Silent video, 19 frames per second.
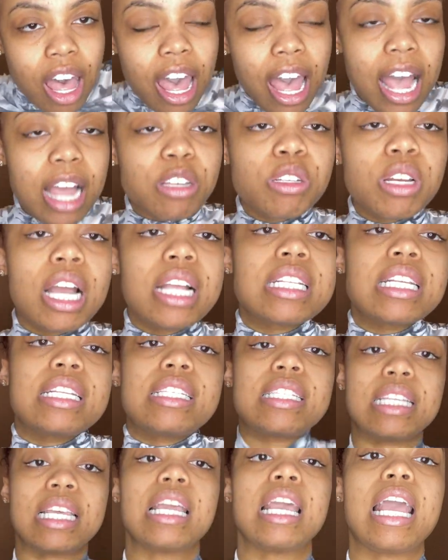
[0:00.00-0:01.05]
As you guys can
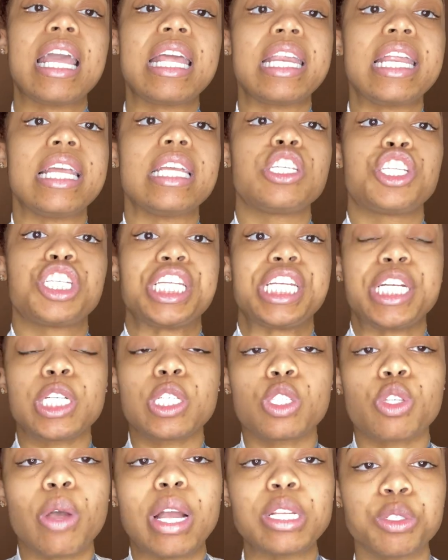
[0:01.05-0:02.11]
see, it is sheer,
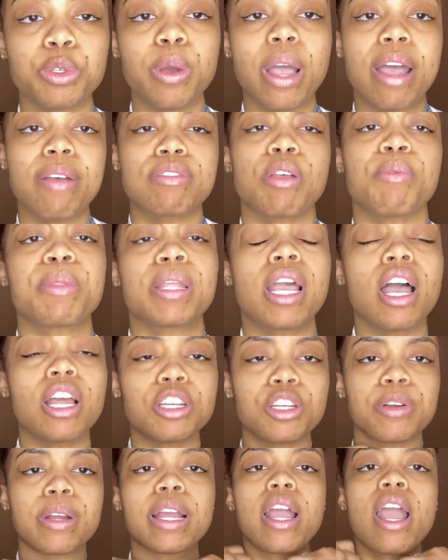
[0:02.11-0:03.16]
so I do have something
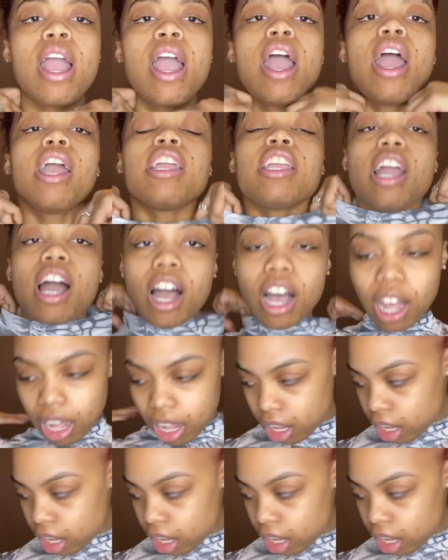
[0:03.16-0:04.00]
under it. Y'all,